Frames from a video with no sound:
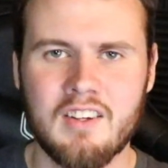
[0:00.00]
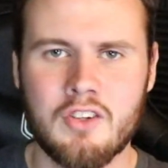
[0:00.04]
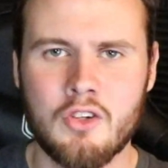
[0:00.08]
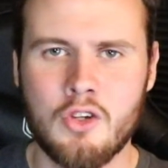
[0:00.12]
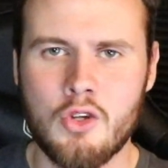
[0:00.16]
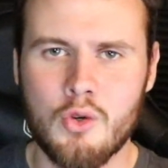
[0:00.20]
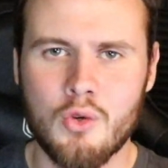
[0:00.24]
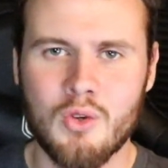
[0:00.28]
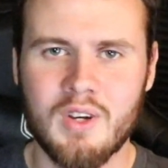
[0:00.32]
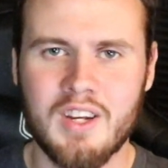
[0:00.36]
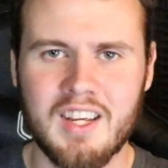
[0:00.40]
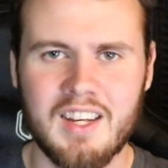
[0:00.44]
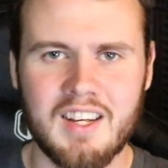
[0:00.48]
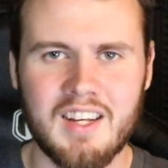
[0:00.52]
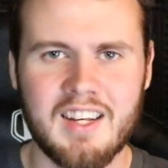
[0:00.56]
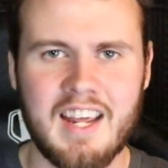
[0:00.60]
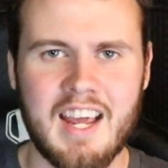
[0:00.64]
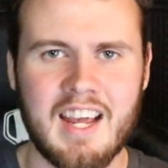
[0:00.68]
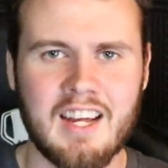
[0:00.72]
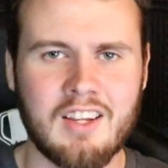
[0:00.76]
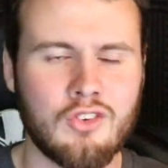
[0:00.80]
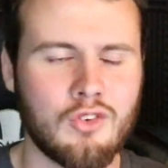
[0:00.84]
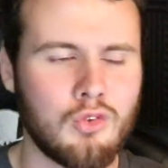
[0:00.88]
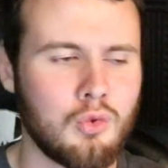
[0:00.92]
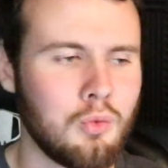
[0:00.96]
Tune in
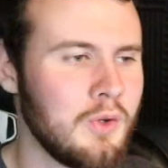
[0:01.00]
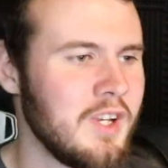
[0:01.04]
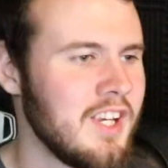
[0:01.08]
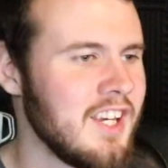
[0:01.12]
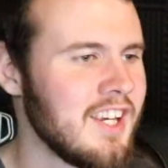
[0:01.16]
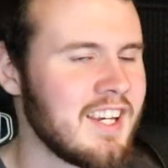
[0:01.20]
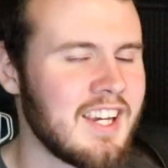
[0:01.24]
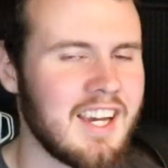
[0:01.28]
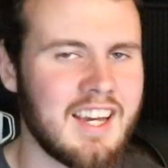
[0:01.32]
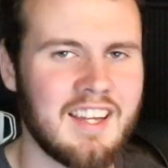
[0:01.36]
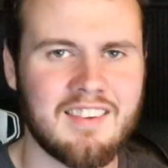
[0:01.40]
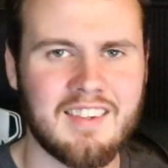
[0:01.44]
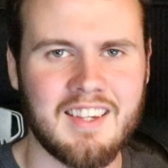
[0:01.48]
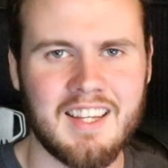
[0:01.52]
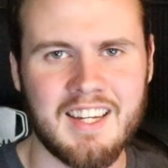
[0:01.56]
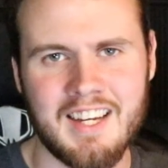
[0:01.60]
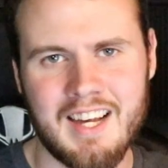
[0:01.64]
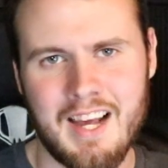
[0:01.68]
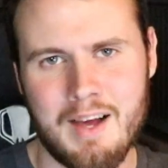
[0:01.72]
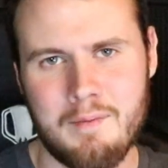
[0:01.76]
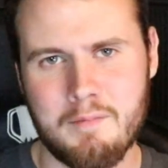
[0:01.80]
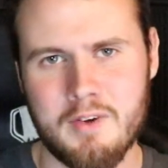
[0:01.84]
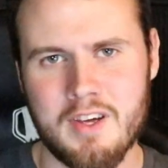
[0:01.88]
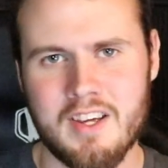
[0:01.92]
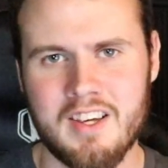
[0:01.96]
next week. I think
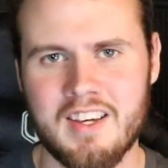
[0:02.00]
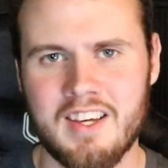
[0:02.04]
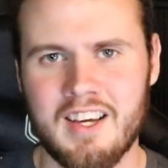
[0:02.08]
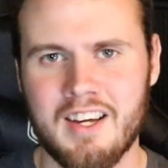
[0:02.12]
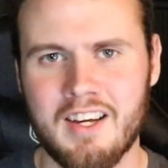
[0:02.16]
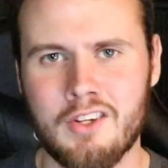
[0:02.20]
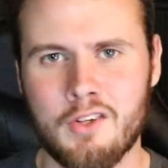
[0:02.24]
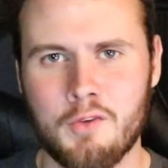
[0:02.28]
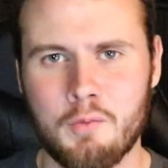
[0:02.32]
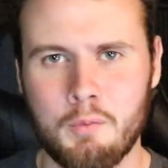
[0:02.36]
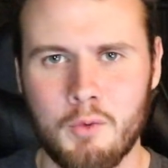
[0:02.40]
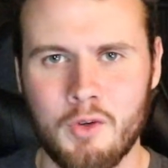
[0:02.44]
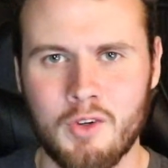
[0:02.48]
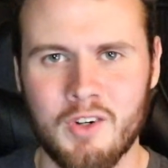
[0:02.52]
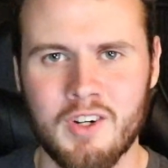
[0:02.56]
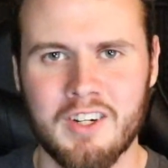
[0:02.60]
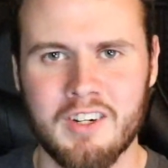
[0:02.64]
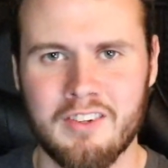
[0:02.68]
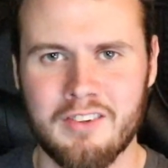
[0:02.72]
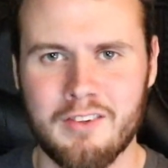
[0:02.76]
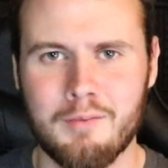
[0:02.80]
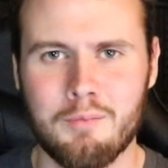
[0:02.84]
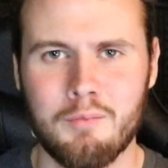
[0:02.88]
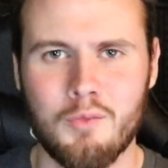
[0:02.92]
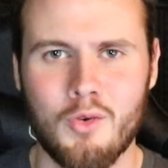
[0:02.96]
I'm gonna explore
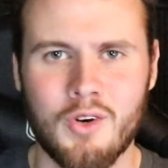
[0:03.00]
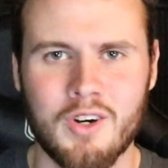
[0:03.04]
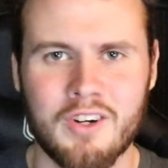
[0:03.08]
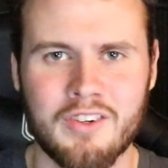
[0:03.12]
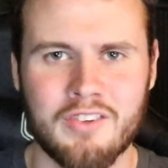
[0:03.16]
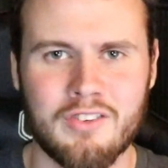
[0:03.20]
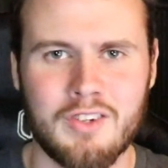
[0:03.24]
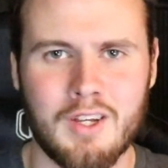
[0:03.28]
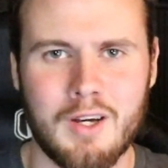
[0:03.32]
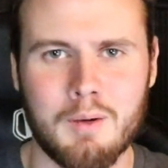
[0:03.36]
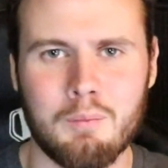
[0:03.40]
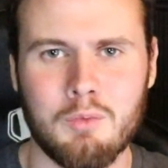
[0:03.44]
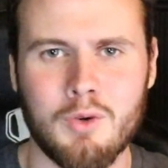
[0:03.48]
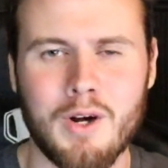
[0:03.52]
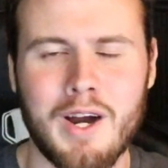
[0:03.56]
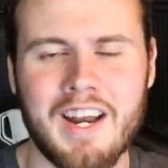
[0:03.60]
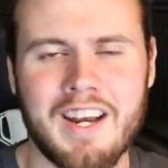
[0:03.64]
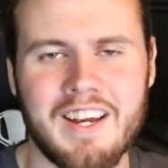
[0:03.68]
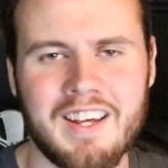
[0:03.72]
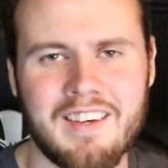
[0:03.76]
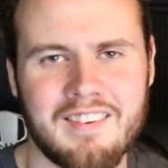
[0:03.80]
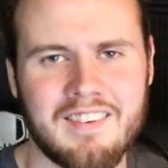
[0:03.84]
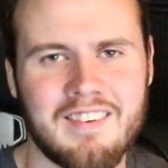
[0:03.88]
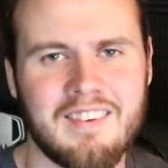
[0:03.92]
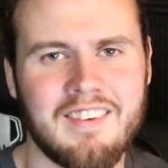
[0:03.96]
some more
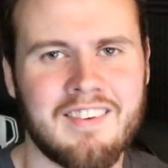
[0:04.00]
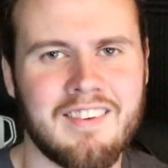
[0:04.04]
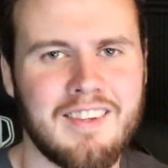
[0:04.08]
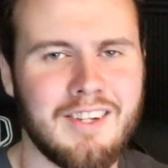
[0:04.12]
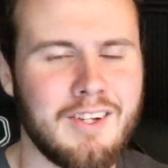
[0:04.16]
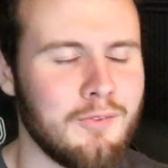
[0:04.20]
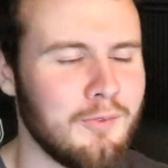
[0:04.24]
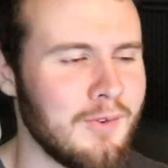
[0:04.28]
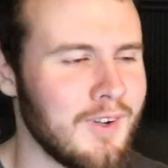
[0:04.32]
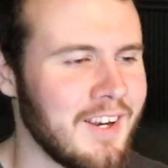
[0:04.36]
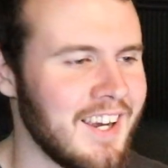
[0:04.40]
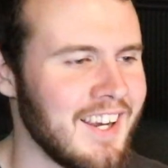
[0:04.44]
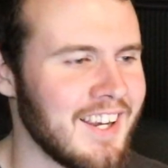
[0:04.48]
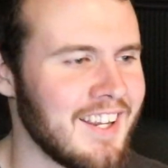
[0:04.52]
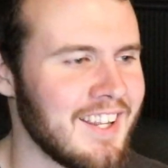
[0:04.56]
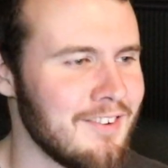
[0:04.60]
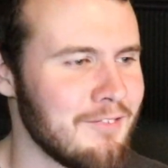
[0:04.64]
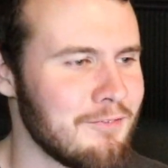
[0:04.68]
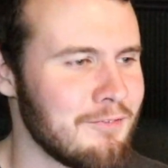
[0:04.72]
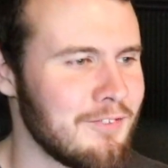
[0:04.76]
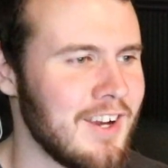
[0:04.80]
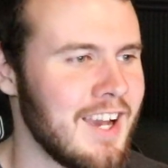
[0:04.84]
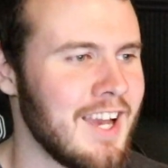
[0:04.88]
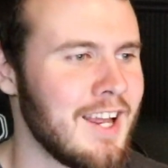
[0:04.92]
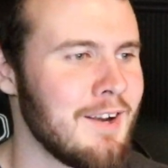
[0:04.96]
subreddits and see what I can
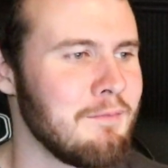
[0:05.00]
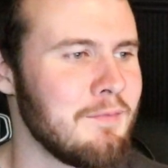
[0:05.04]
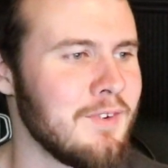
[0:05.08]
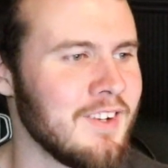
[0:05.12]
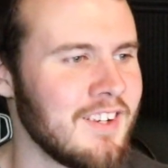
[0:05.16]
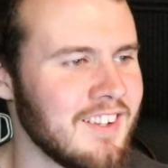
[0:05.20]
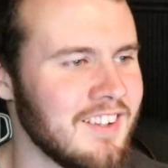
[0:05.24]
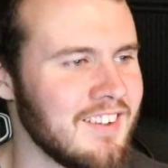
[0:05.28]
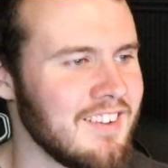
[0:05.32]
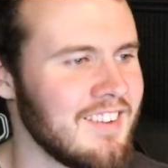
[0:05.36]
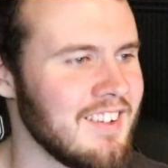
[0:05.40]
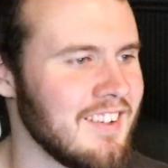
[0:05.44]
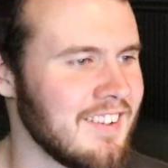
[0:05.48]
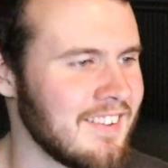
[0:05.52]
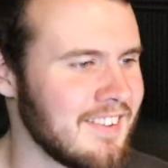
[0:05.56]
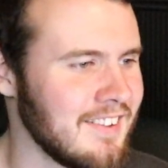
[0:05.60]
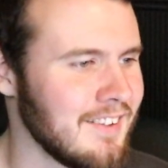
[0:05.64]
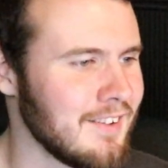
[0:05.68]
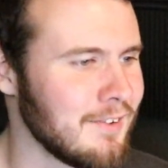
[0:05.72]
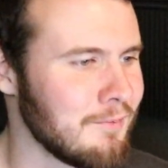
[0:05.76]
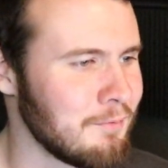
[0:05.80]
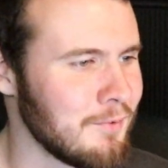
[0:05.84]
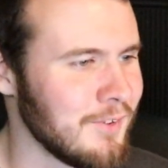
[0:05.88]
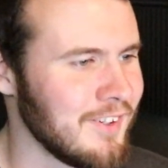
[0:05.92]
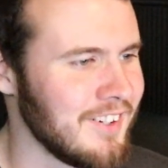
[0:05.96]
find, because this
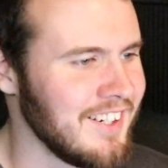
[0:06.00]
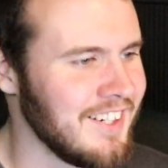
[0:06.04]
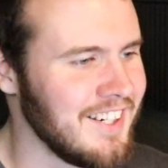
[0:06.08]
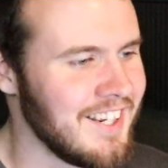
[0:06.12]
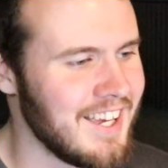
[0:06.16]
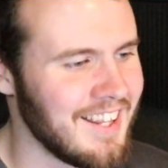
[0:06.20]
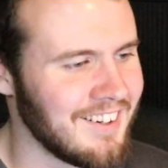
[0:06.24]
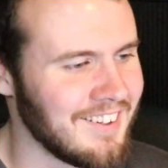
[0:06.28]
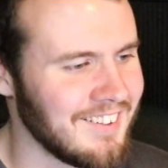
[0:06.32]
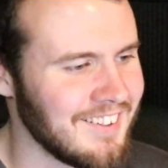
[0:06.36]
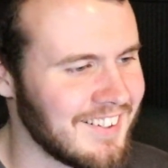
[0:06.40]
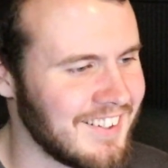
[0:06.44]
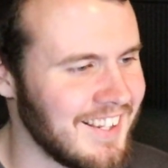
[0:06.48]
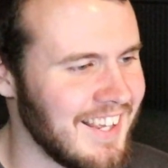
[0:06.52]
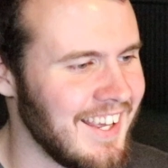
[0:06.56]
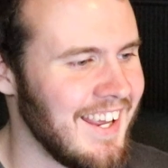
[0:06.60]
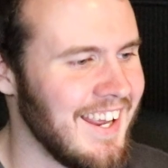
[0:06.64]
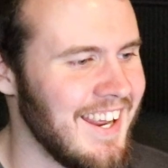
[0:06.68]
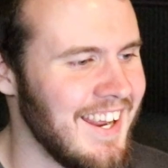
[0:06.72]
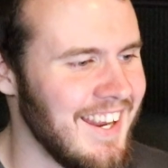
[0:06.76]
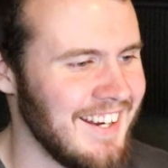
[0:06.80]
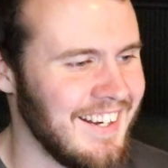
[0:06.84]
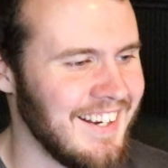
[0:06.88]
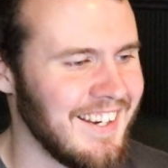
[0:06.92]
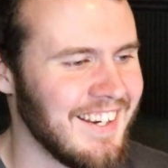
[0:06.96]
is pretty
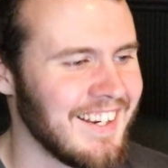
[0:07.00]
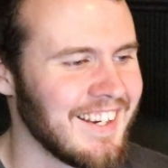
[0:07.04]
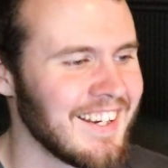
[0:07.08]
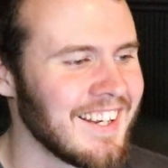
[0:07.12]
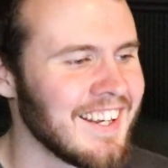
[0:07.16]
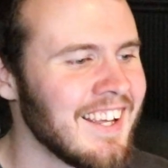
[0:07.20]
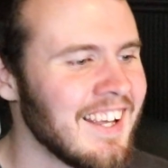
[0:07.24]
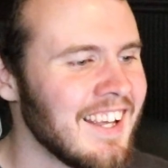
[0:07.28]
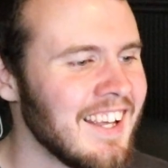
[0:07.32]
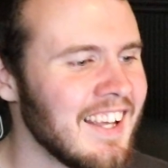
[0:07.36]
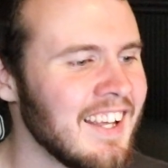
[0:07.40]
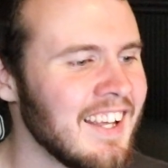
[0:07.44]
entertaining.